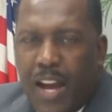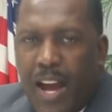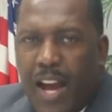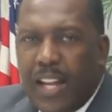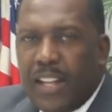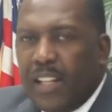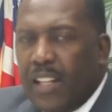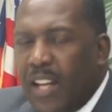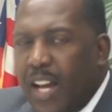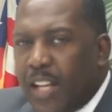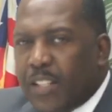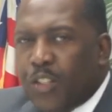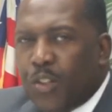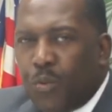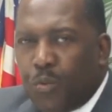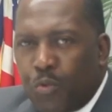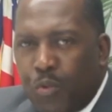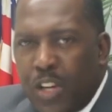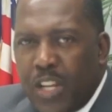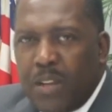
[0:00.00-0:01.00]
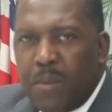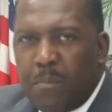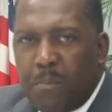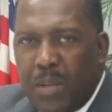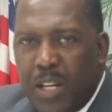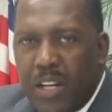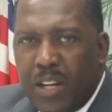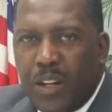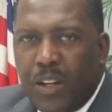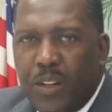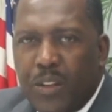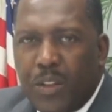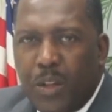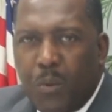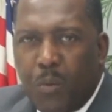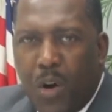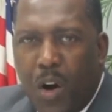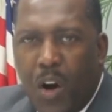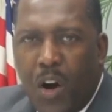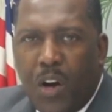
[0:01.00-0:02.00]
and let's rebuild
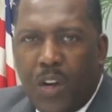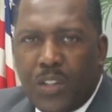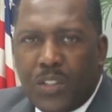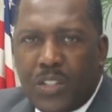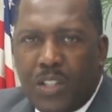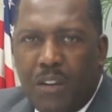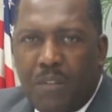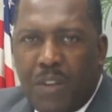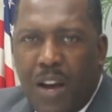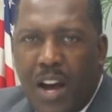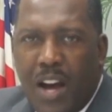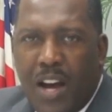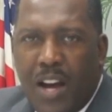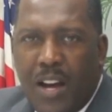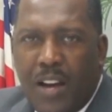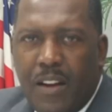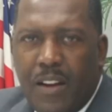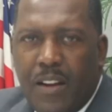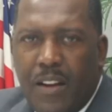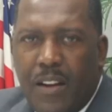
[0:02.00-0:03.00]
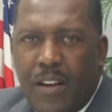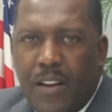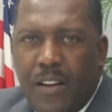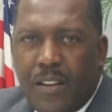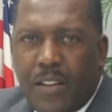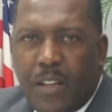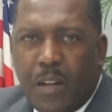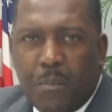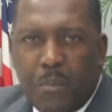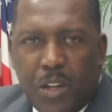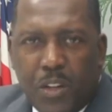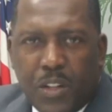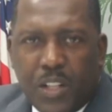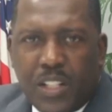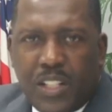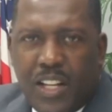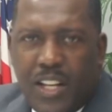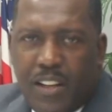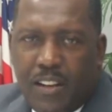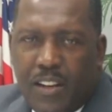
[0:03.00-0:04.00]
the walls of our
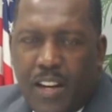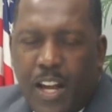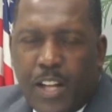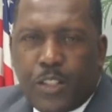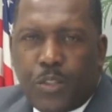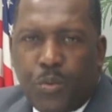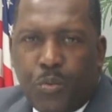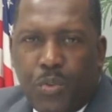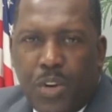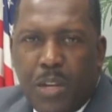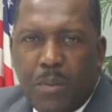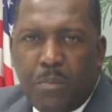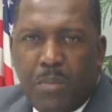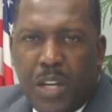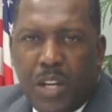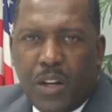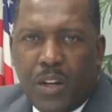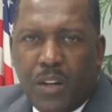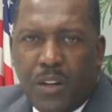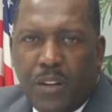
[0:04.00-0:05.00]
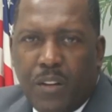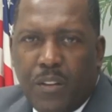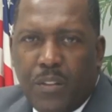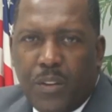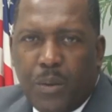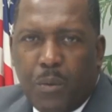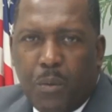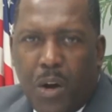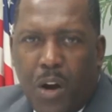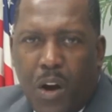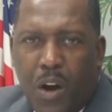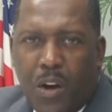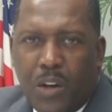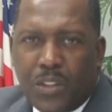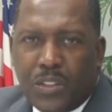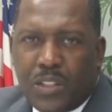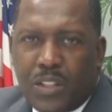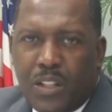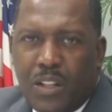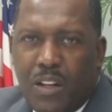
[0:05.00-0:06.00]
community. Let's rebuild the
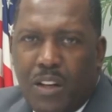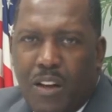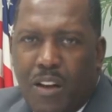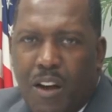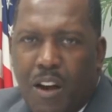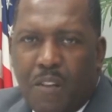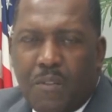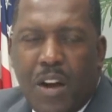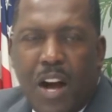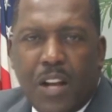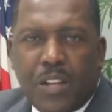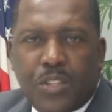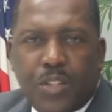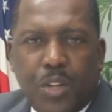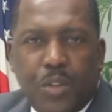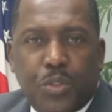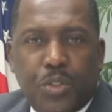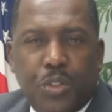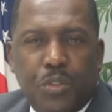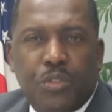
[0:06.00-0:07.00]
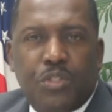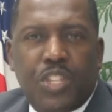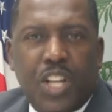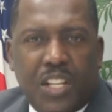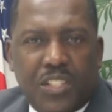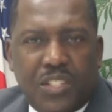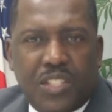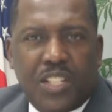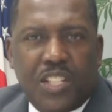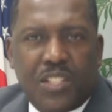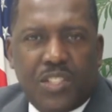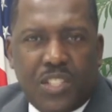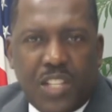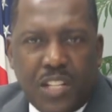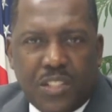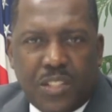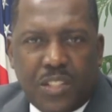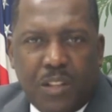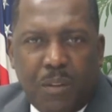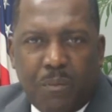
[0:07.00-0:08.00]
walls of our social justice
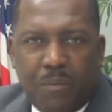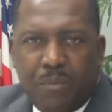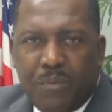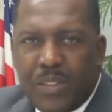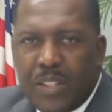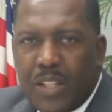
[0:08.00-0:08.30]
system.